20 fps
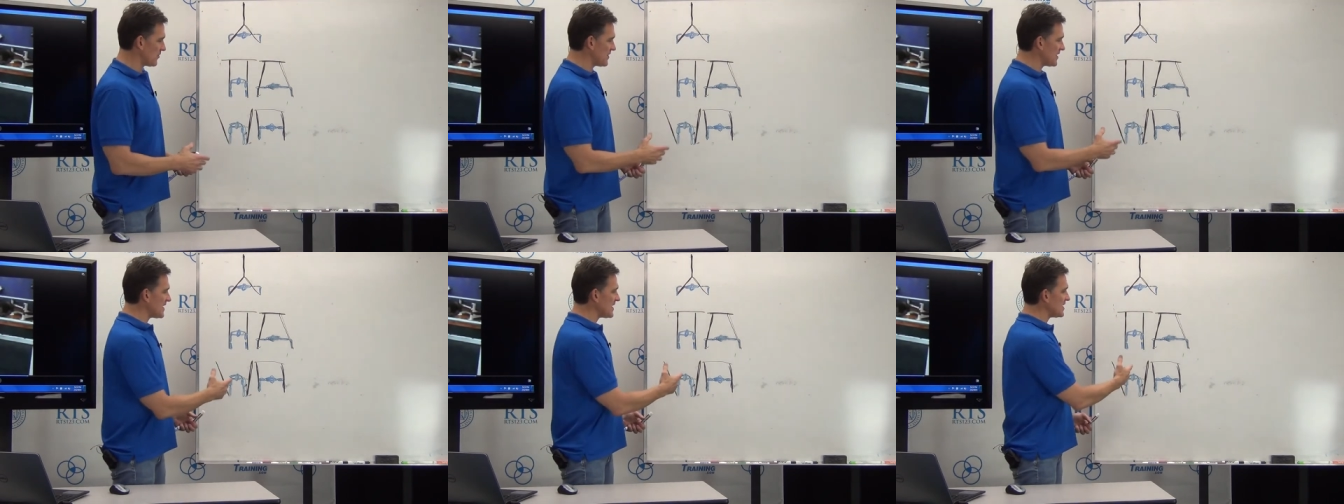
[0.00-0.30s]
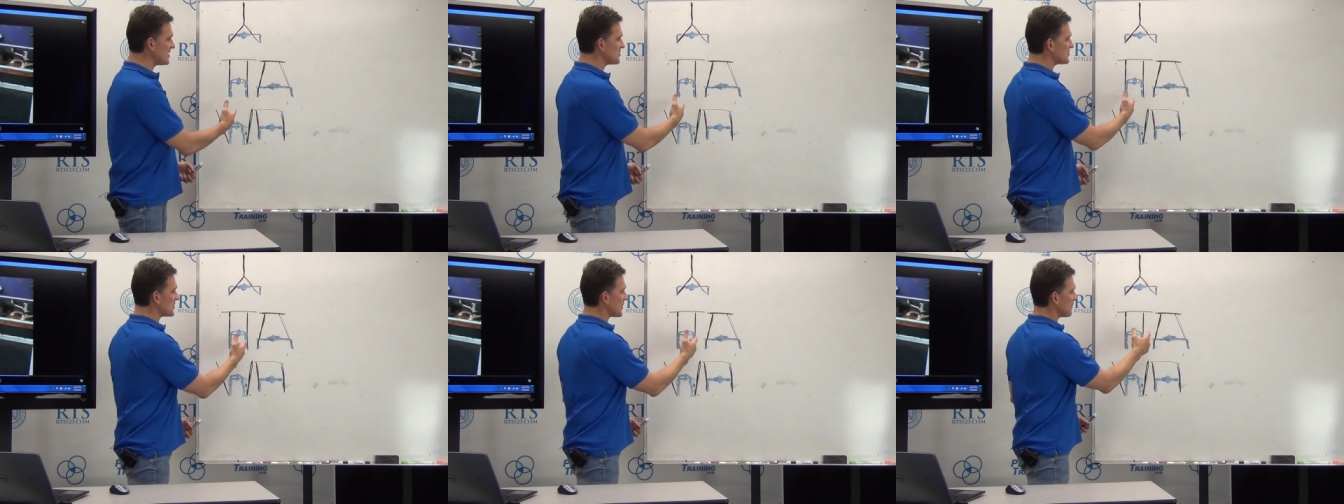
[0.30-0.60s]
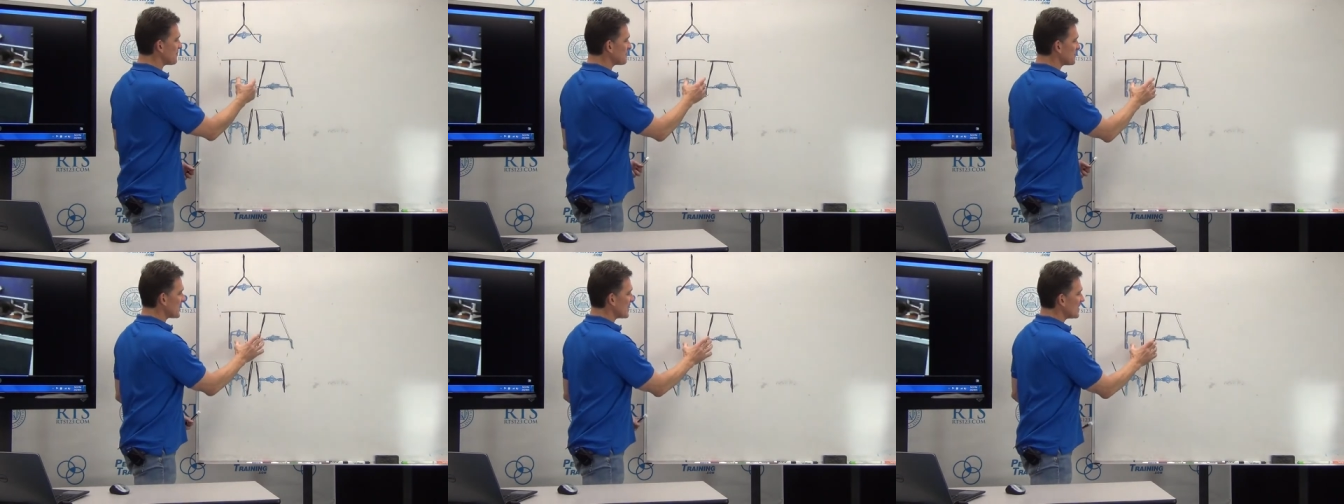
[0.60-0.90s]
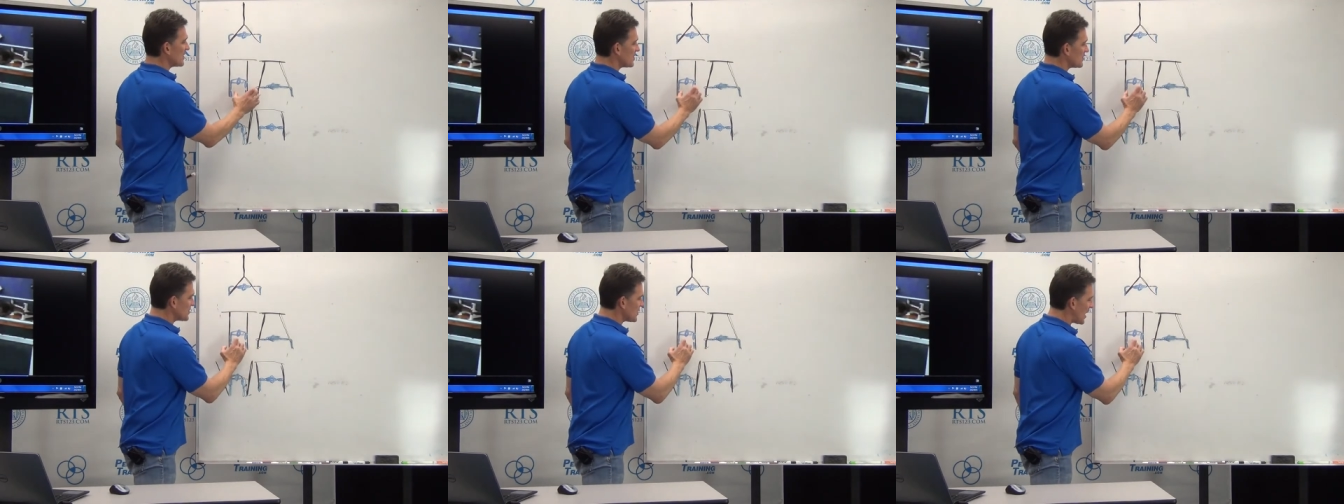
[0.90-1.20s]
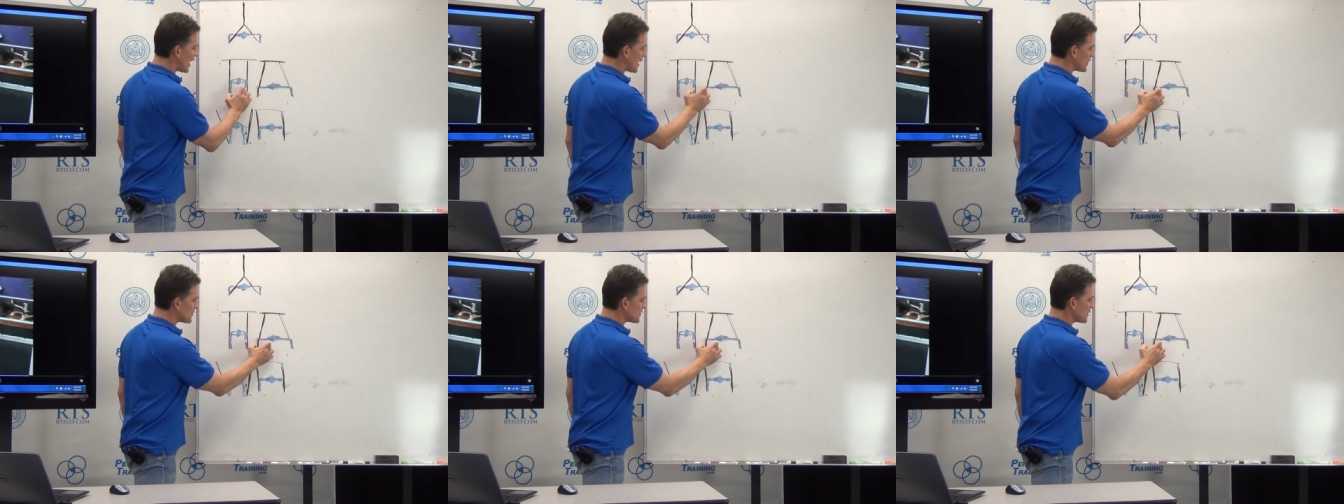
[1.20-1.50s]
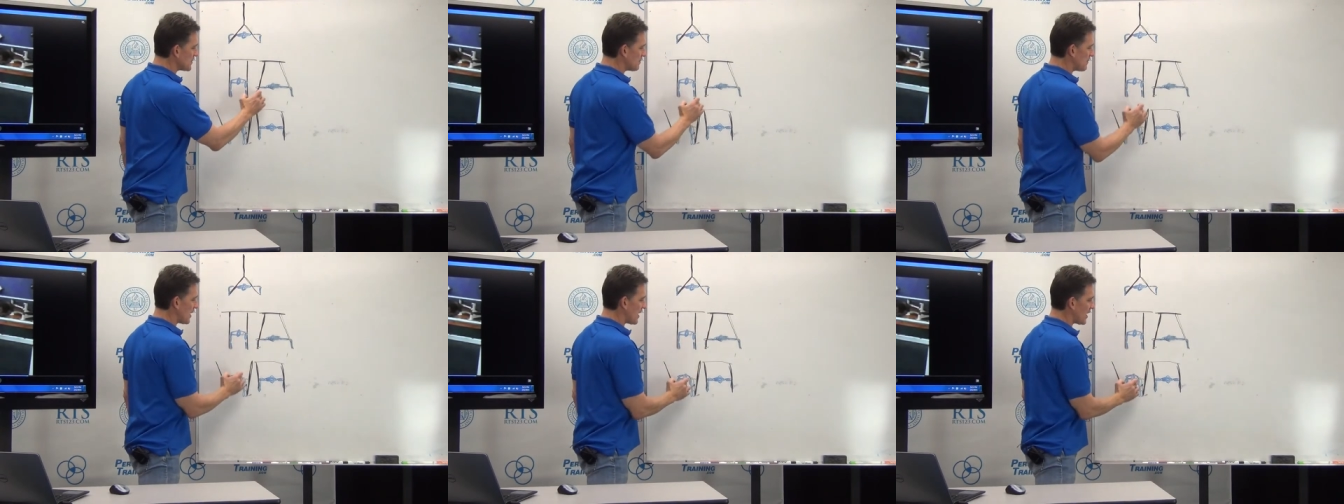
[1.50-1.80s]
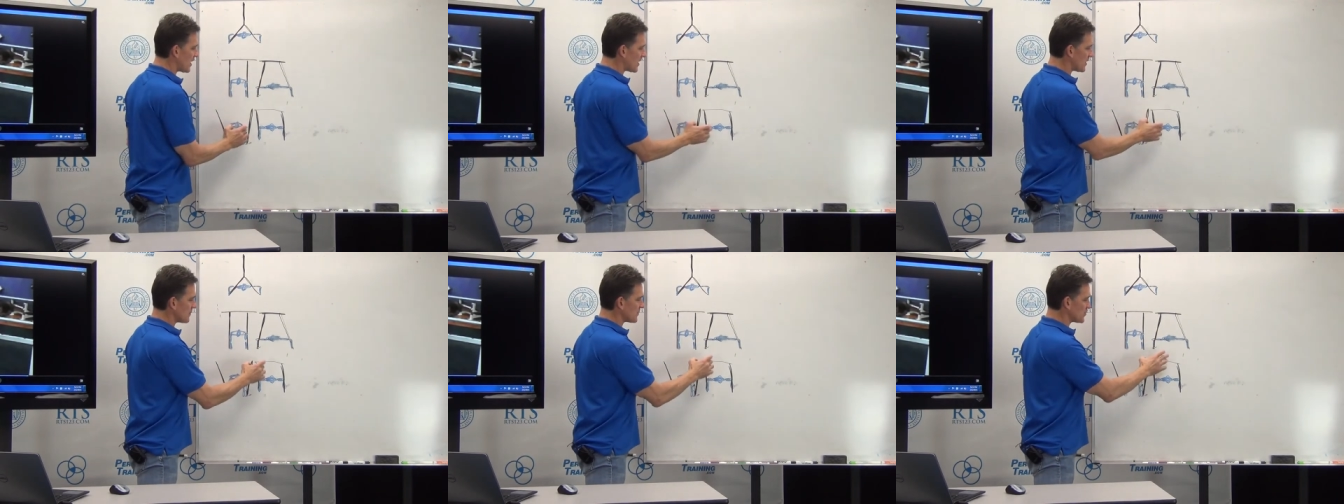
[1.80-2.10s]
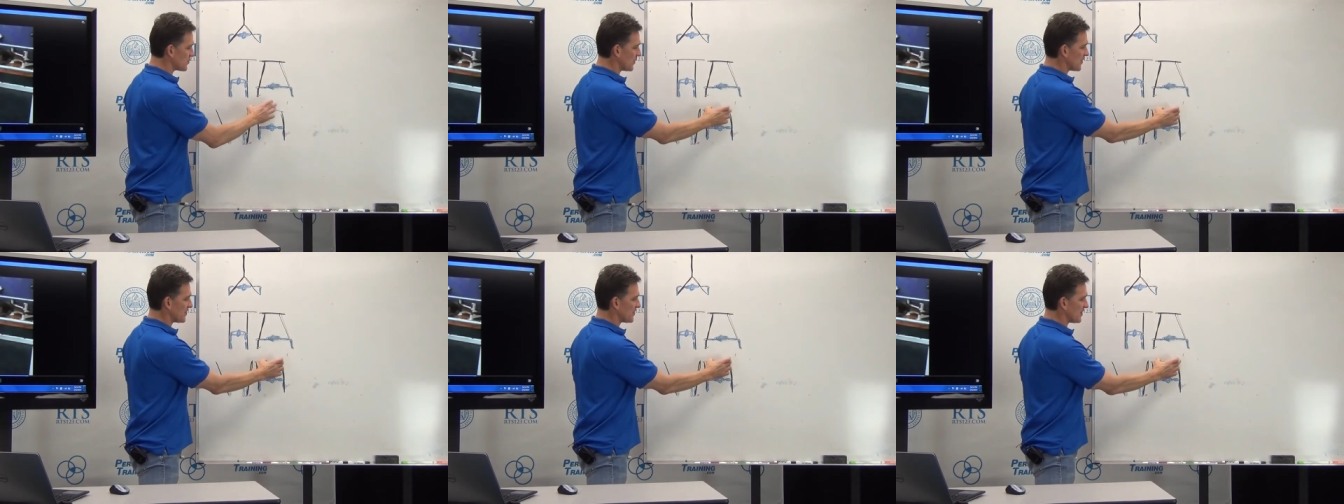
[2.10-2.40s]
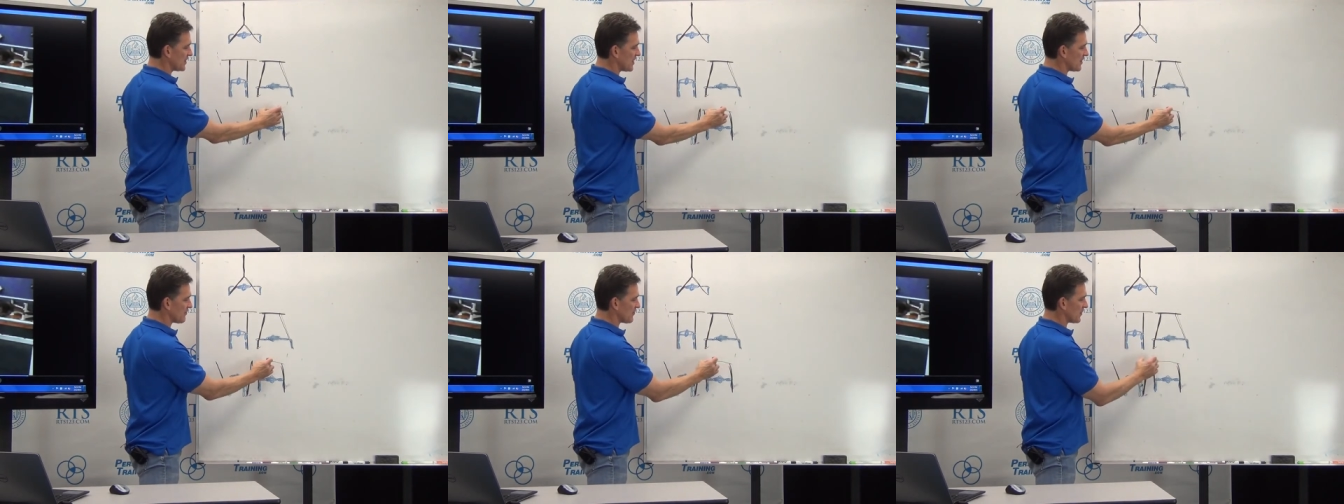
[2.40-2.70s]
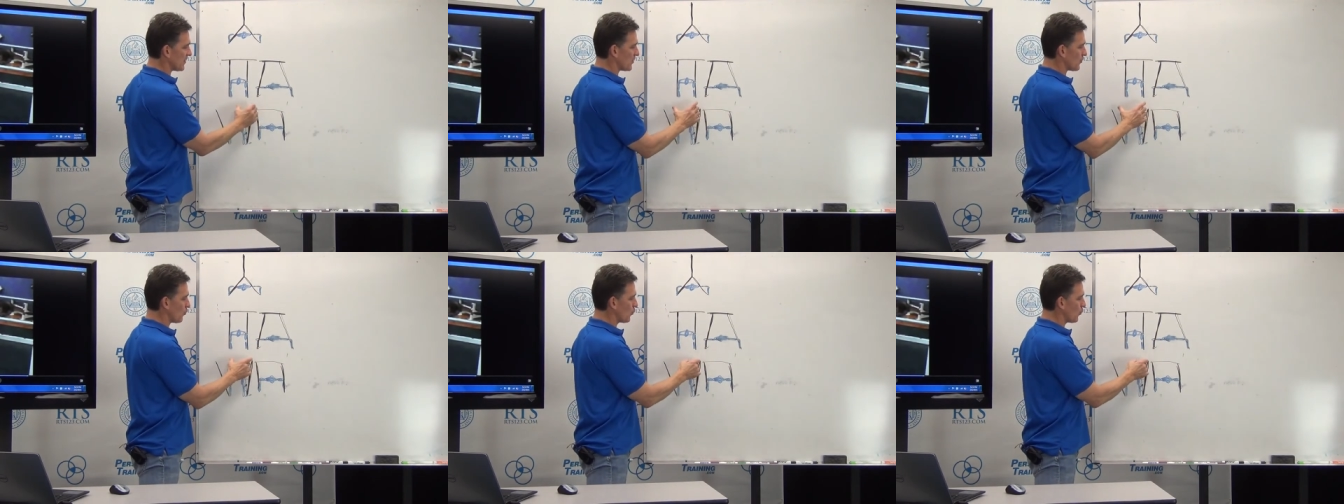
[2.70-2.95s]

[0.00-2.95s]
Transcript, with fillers: These tops and bottoms with the different